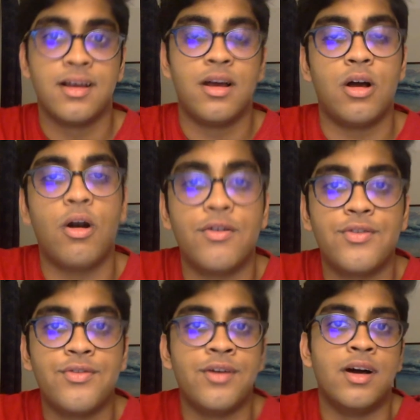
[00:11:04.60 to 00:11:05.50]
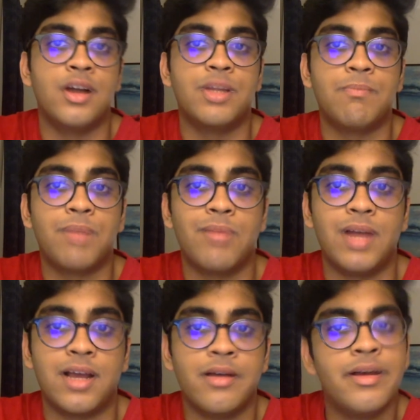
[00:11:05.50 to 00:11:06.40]
of the
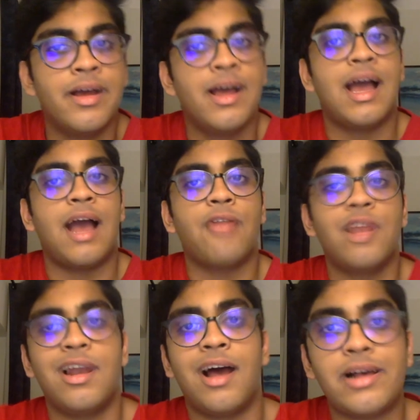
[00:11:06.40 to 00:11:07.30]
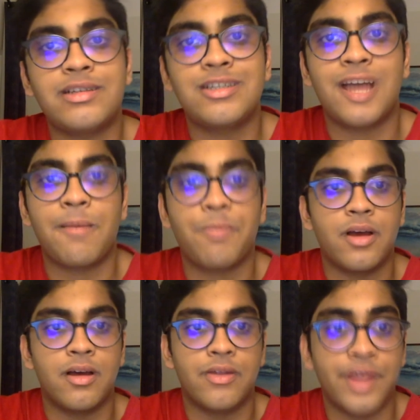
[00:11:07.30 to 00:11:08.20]
public. And the last
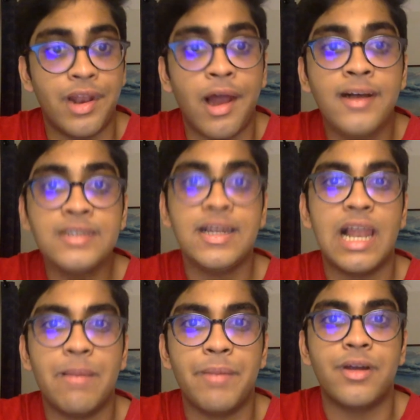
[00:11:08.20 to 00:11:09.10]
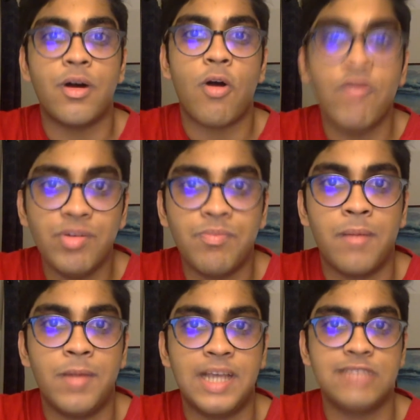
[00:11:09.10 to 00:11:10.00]
element of a
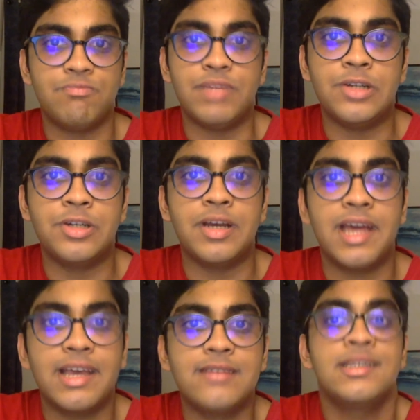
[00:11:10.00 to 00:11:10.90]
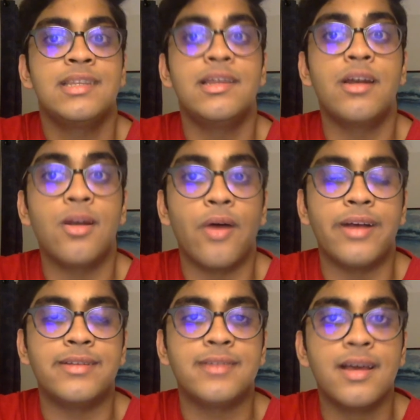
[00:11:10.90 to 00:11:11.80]
public speech is the
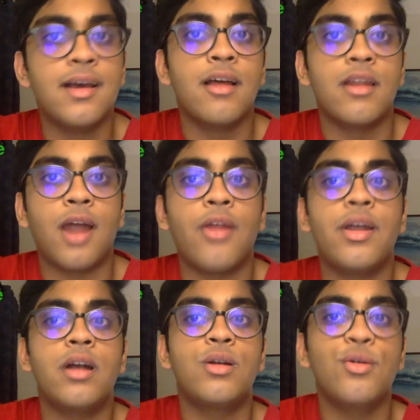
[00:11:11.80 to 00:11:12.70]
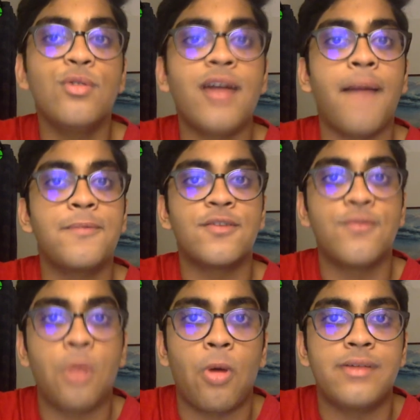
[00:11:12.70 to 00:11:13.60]
noise. Now, there are two types of
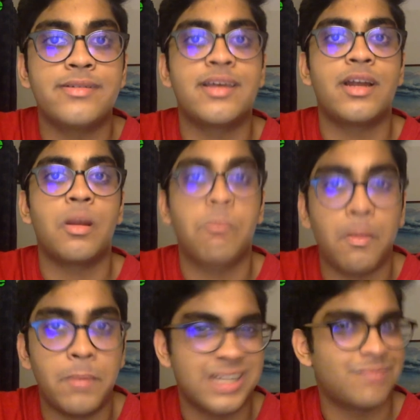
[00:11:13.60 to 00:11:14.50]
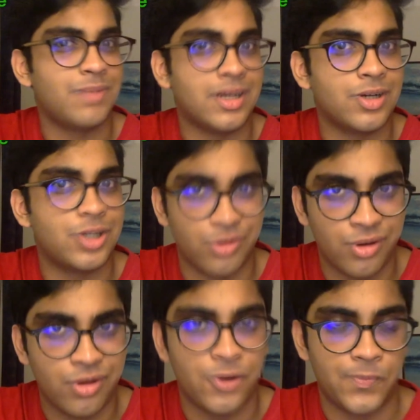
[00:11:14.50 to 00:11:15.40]
noise that a public speaker should
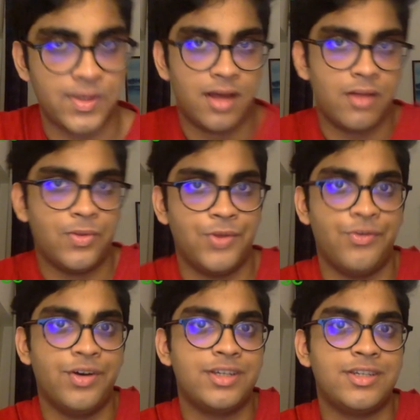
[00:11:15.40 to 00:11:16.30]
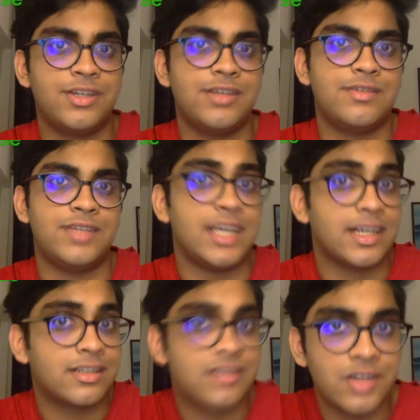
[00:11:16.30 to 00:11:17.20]
know. The first is the
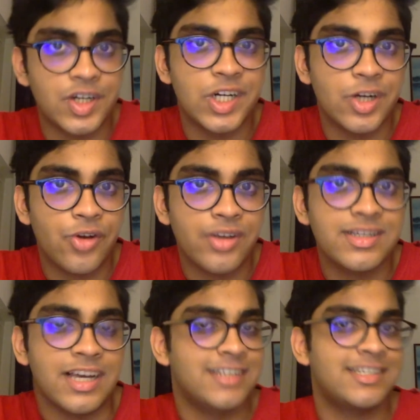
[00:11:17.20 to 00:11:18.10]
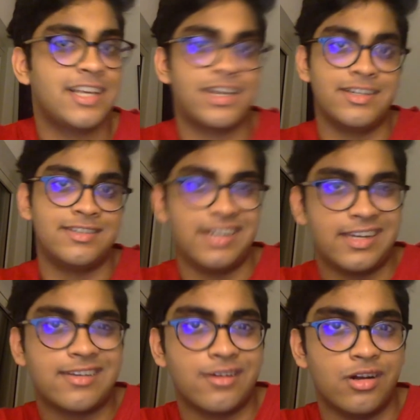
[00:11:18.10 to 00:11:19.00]
external noise, and the second is
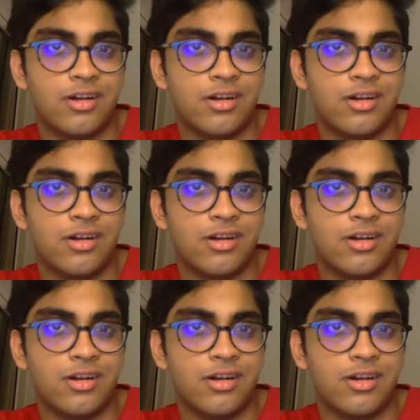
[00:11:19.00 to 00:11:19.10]
internal.